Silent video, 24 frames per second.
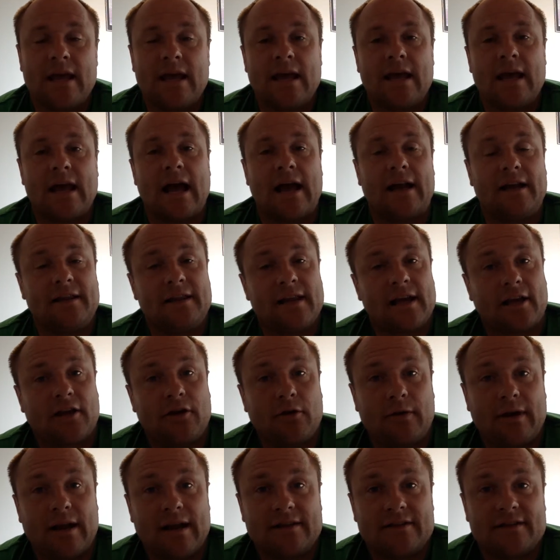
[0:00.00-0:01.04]
And in that
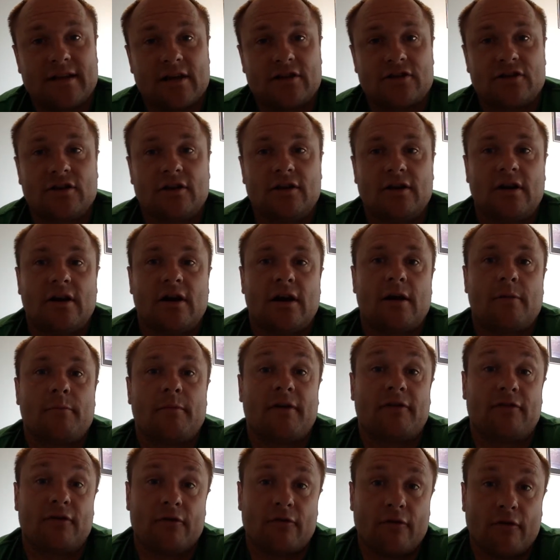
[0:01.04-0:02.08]
Q&A session, if
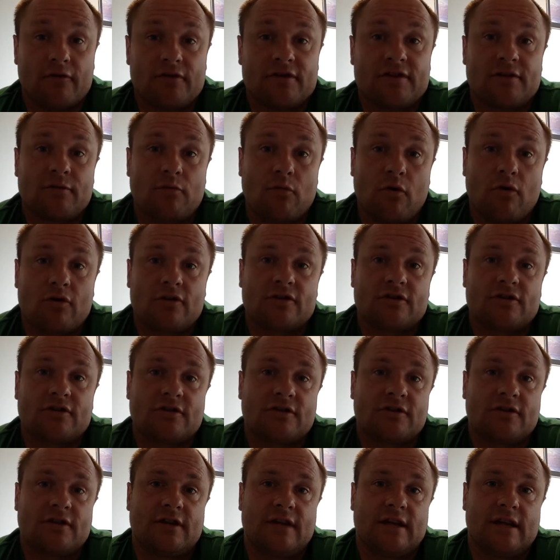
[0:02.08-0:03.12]
you've obviously watched
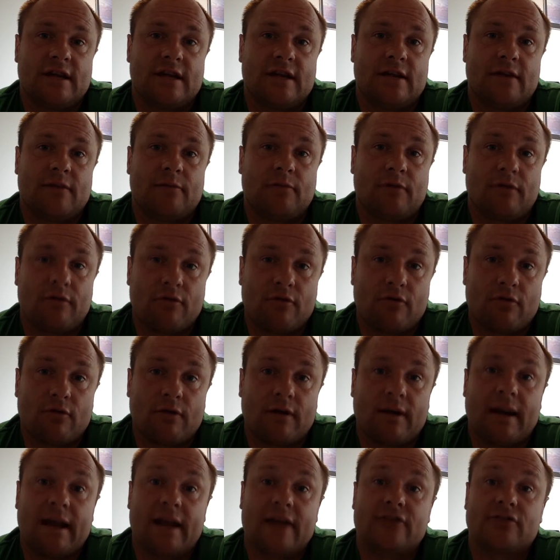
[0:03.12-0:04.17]
the pre-recorded
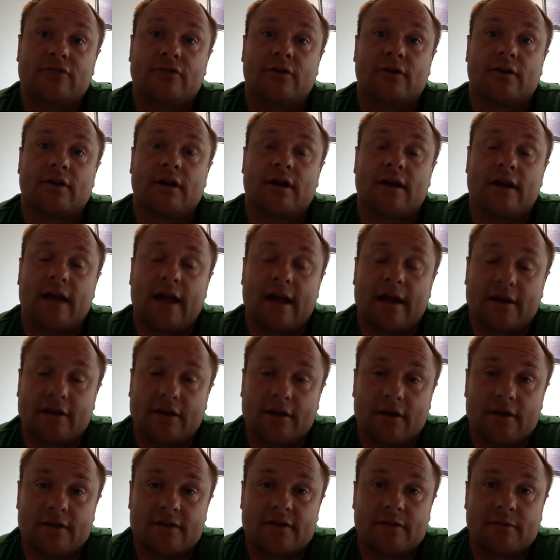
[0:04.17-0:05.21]
lecture and had a go
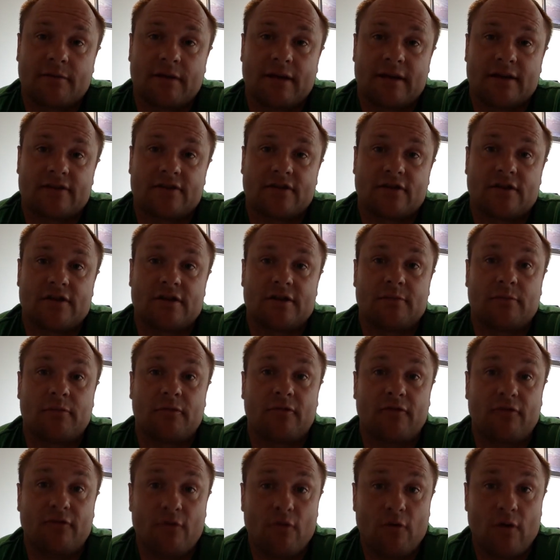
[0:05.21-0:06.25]
at some of the exercises
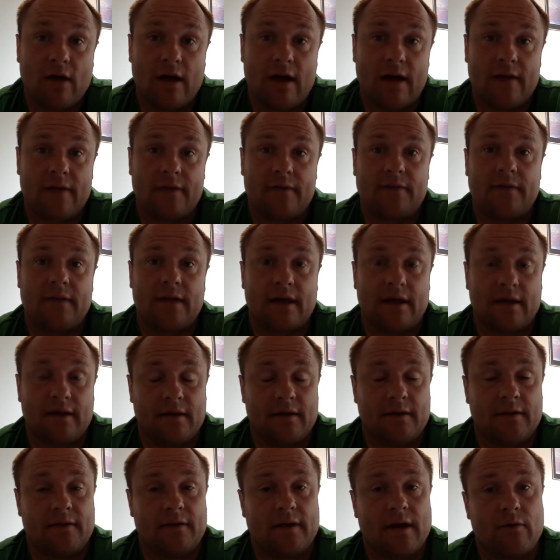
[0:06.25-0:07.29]
beforehand,
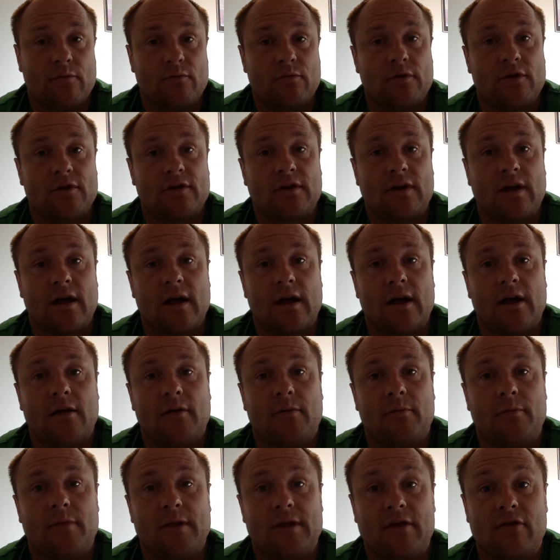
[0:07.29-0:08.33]
that would
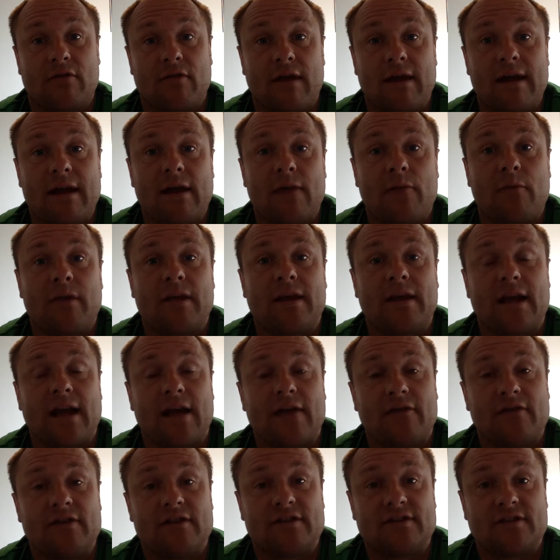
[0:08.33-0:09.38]
be great, and we can have a
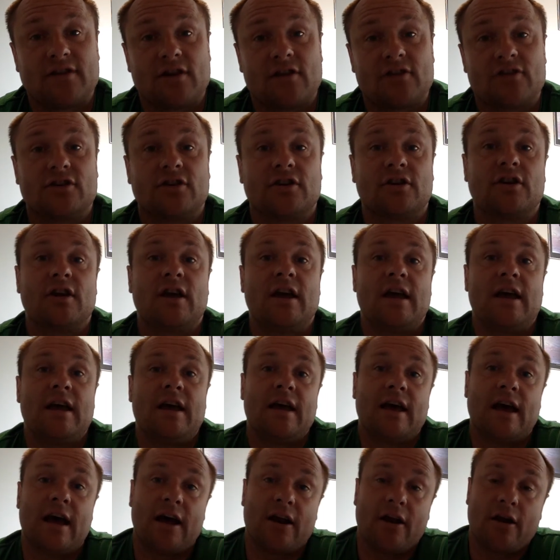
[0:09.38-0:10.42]
discussion,
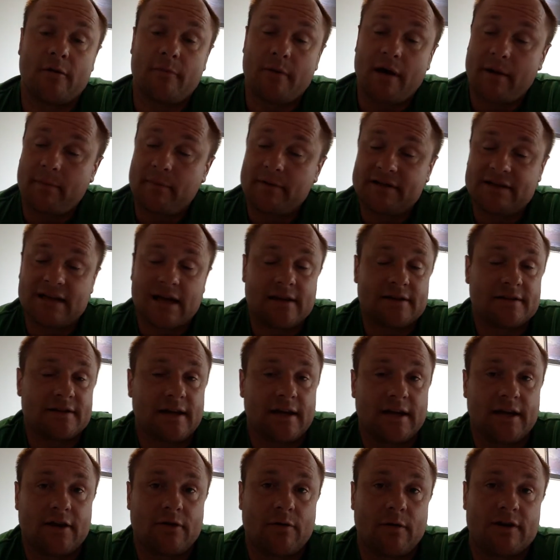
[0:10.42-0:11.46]
and I'm happy to answer any
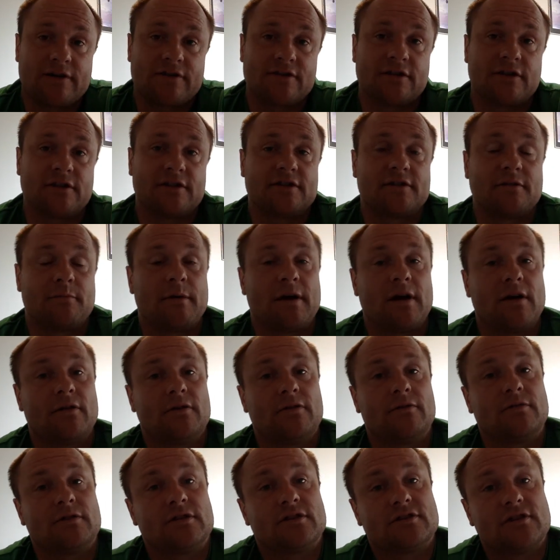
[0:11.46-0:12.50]
questions about the
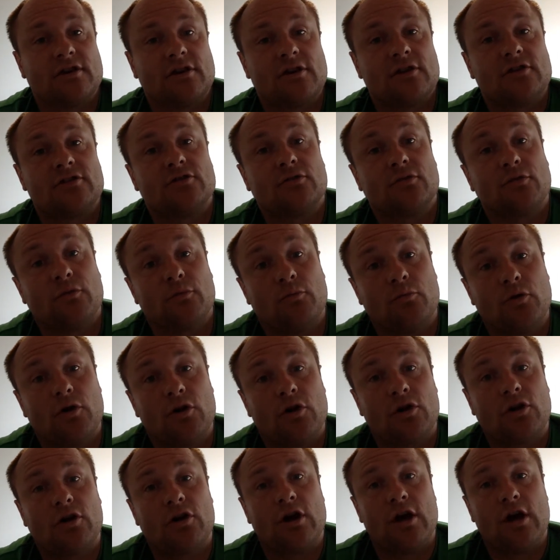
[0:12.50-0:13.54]
research or the
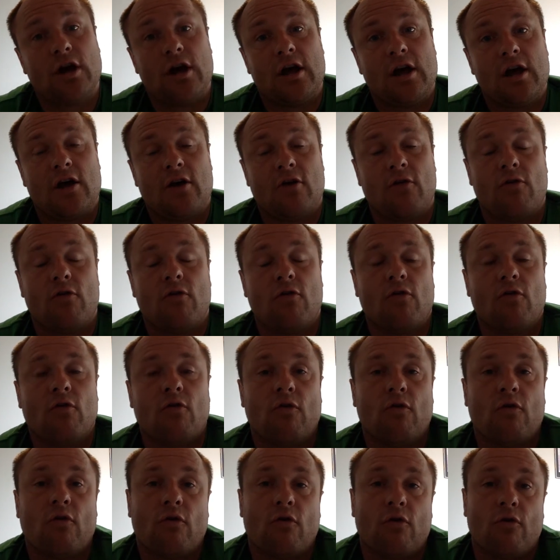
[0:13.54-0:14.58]
work
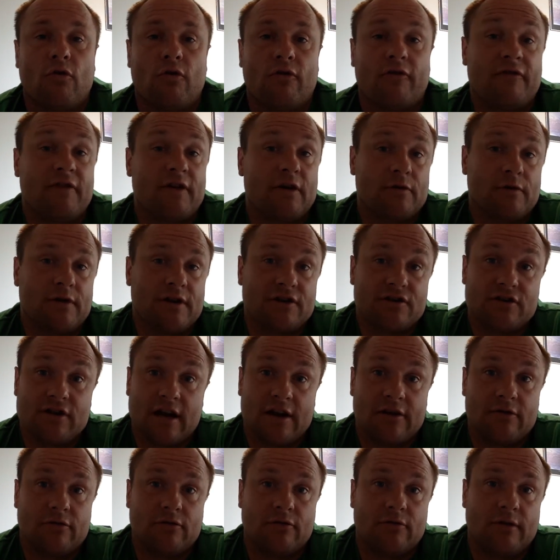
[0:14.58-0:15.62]
or the field in
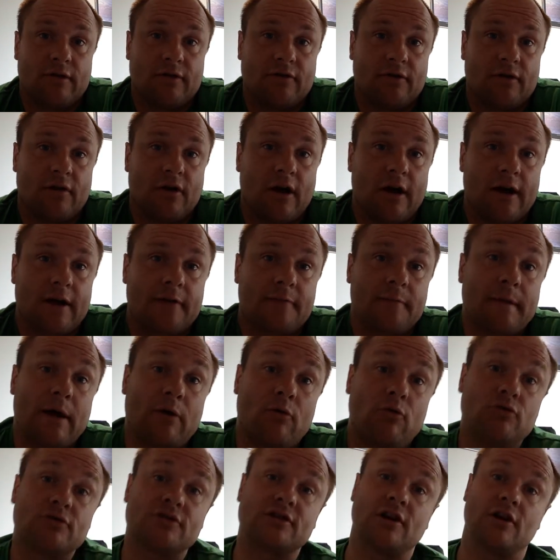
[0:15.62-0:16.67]
general, if you like. Now
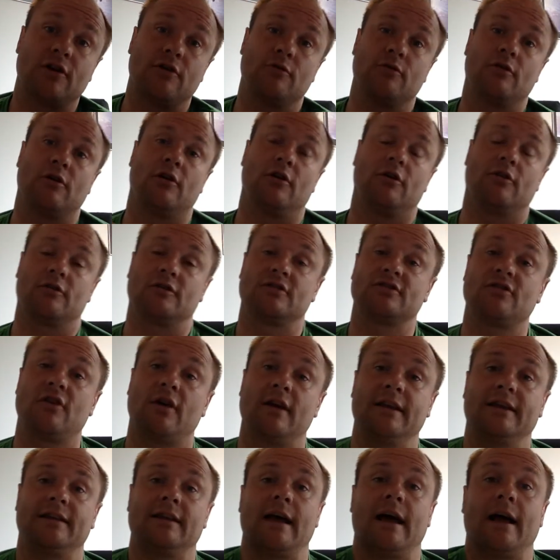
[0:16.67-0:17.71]
also
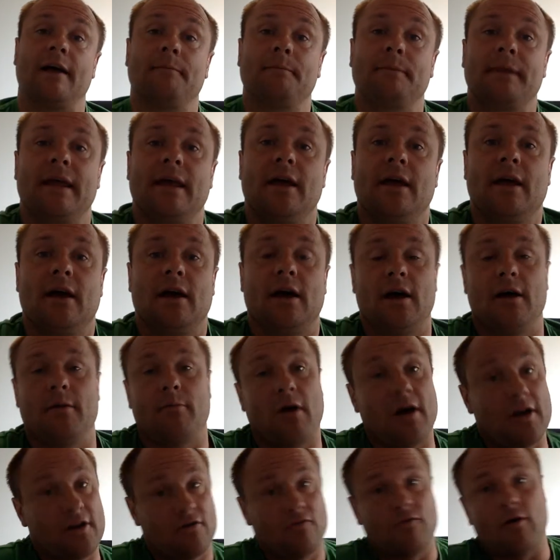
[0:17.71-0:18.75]
alongside that, I
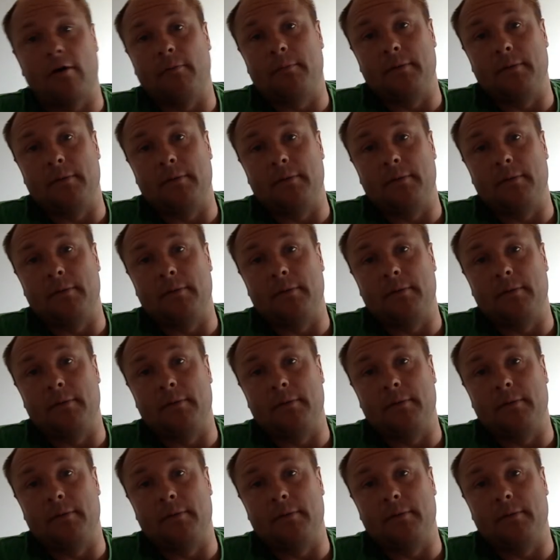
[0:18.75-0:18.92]
grew up